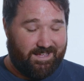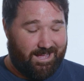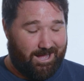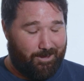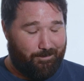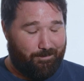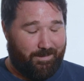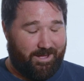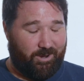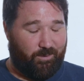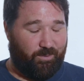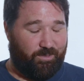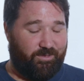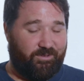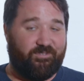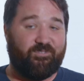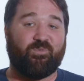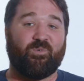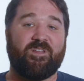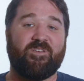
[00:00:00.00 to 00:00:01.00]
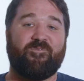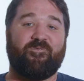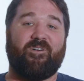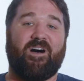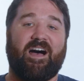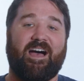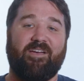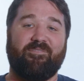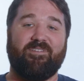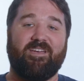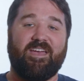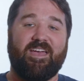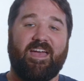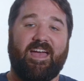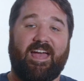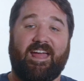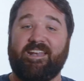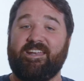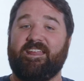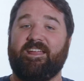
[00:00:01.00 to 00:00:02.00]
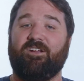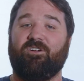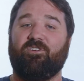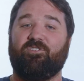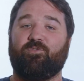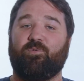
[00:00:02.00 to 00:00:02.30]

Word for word: I'm Mike with List 25, and here are